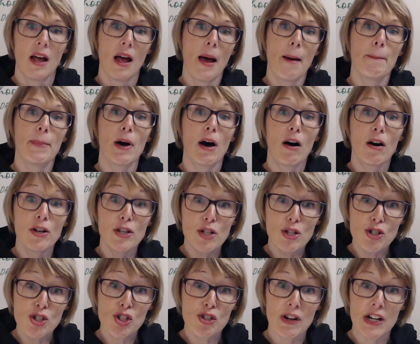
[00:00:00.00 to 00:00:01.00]
but are
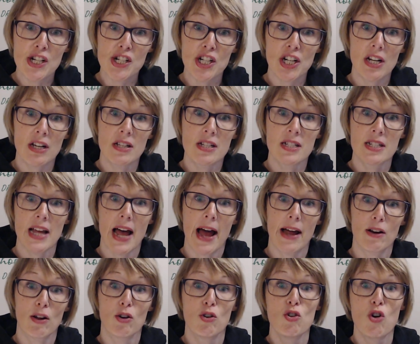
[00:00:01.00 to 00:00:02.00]
nutritious
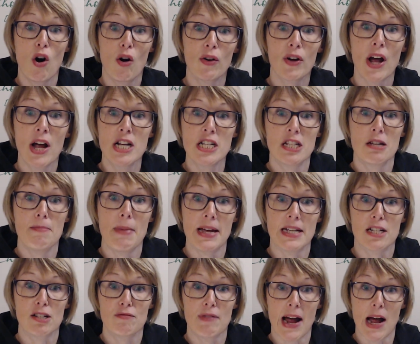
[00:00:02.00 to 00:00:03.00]
and are not going to
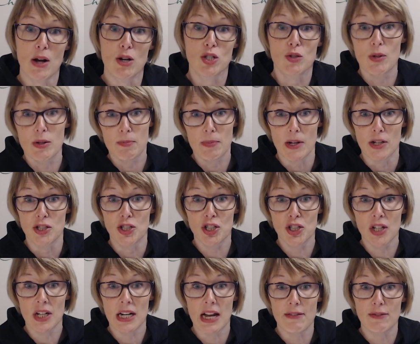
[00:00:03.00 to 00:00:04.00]
mess around with blood
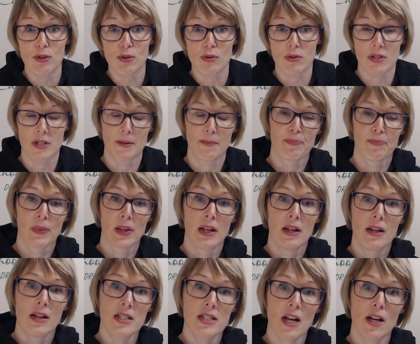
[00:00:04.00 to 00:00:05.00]
sugar levels.
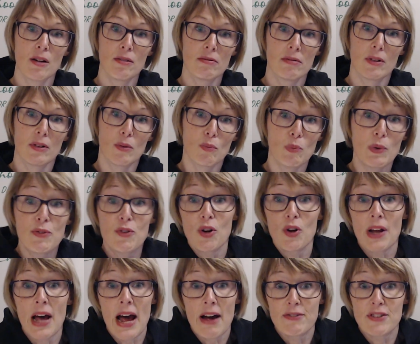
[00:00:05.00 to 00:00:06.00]
So we've got
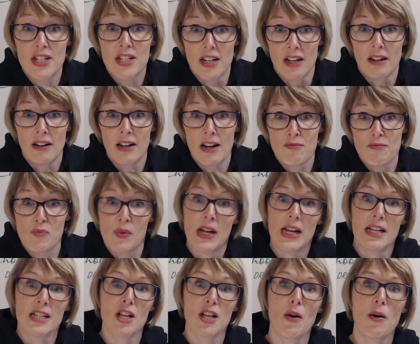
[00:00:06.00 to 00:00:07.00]
to have dessert, haven't
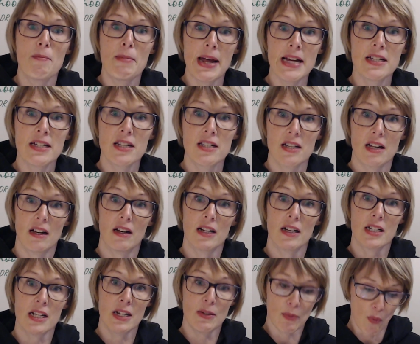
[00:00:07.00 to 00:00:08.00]
we? So I made dessert,
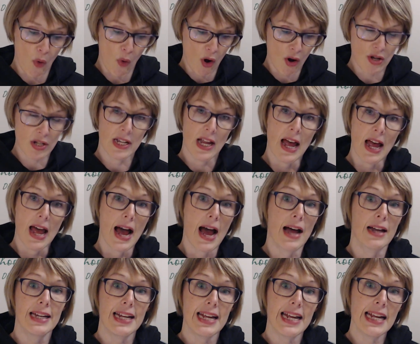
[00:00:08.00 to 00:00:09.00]
and it was
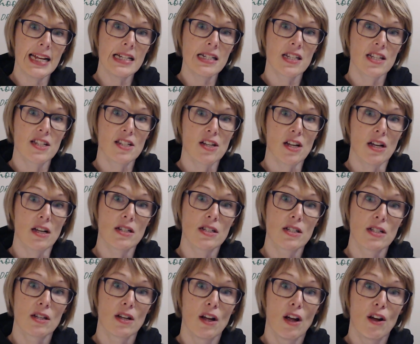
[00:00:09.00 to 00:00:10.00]
an
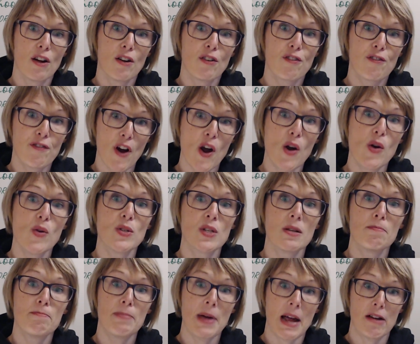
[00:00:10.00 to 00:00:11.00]
instant
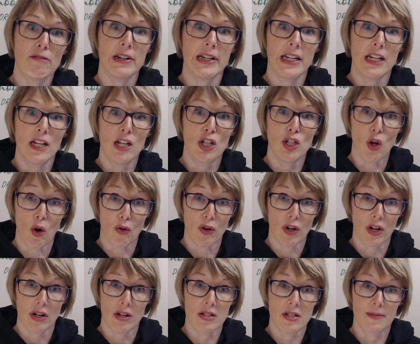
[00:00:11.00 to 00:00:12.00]
frozen berry
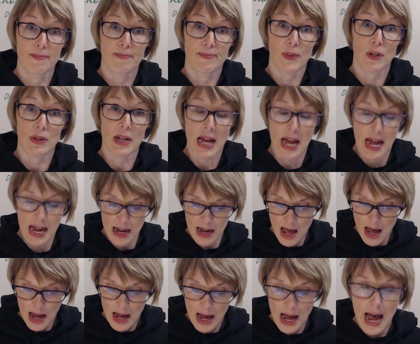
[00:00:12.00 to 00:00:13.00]
yogurt, okay?
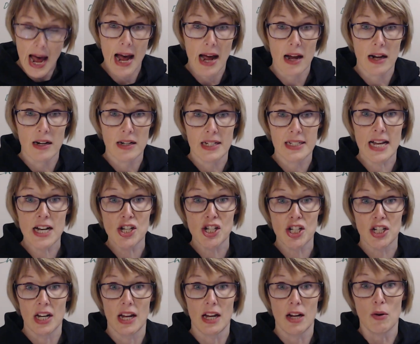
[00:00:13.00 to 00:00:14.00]
And
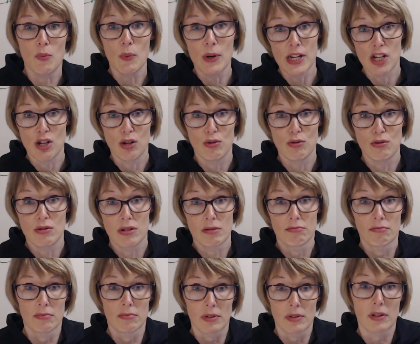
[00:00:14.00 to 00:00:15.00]
essentially we used
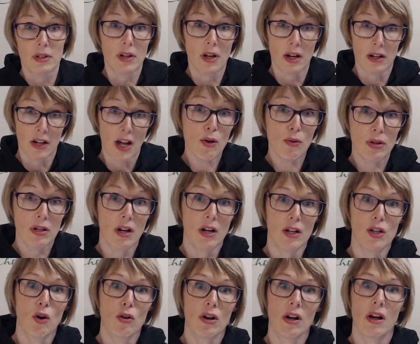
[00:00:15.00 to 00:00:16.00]
a coconut
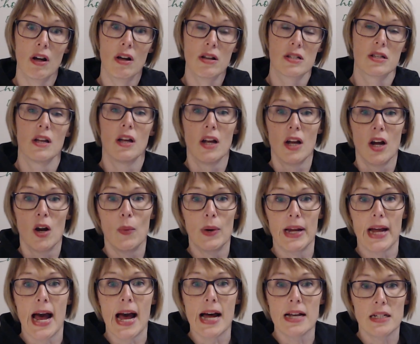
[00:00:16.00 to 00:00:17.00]
yogurt. We
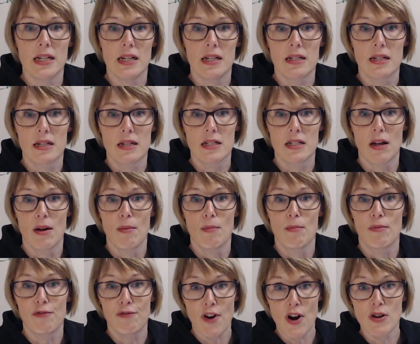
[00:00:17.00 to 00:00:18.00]
added
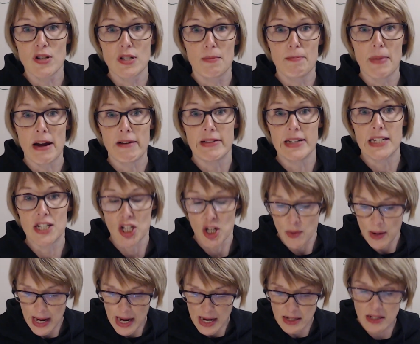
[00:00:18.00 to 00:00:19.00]
some frozen berries to
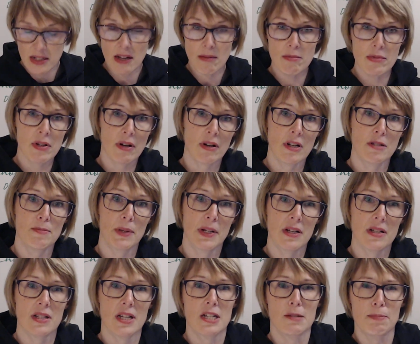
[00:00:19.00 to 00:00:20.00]
it, and sometimes
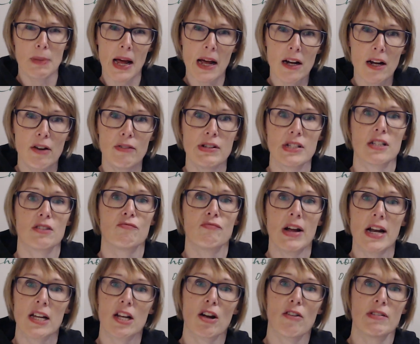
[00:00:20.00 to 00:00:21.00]
because there's black currants and
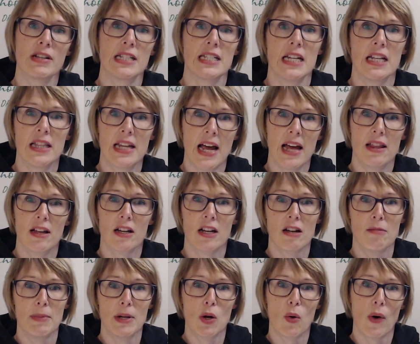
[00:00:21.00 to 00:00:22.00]
red currants in there that
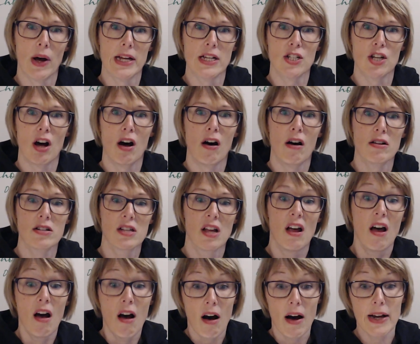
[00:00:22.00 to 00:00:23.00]
can be quite tart,
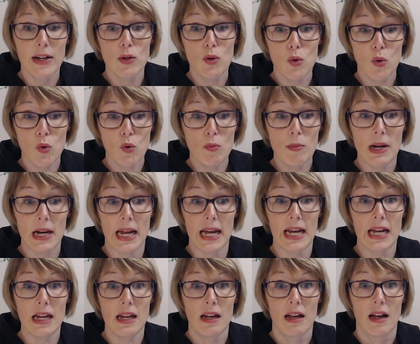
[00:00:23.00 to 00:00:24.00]
I
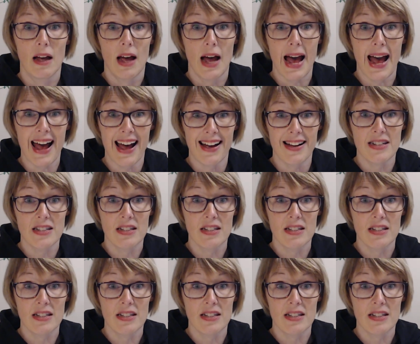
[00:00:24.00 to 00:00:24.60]
normally add